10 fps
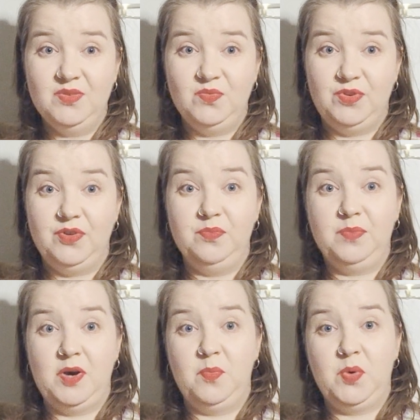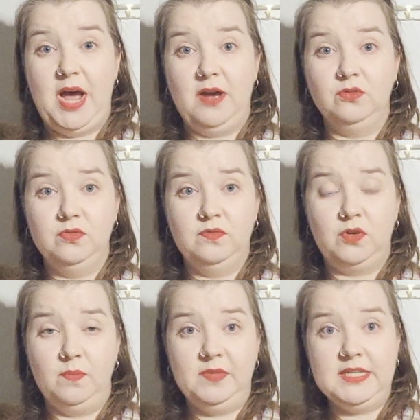wouldn't pop out
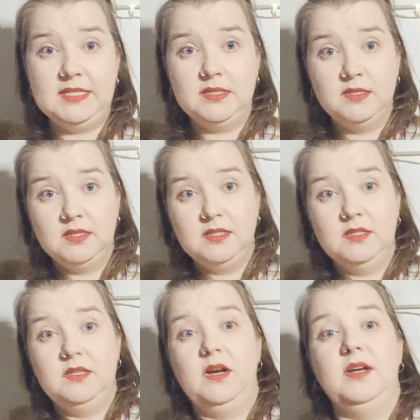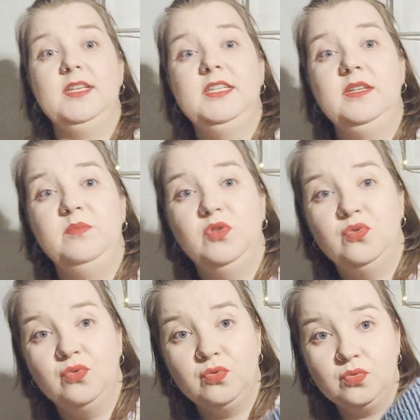from this icy
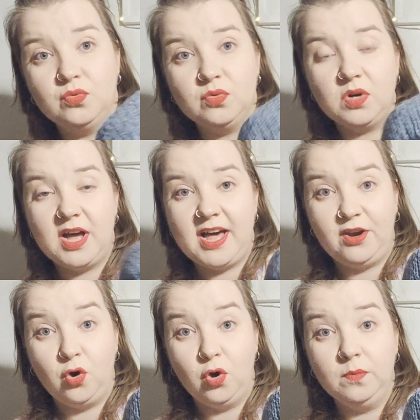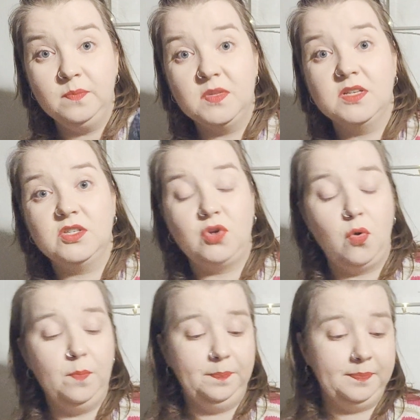blue at all,
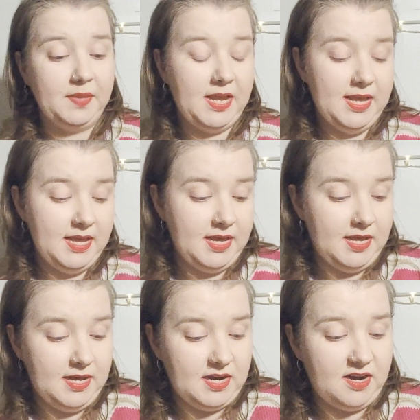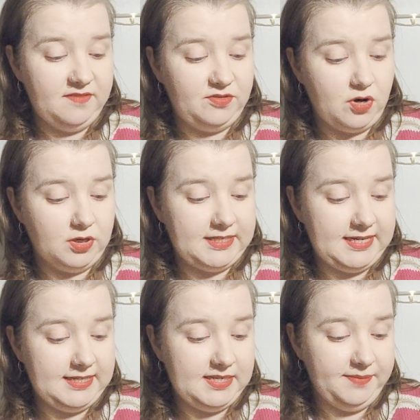so I frogged
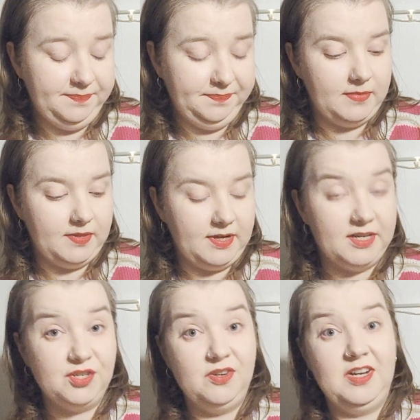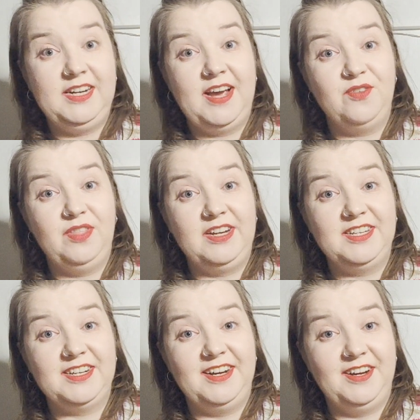it. Actually, now
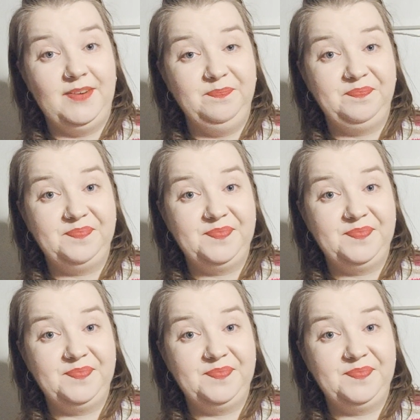that I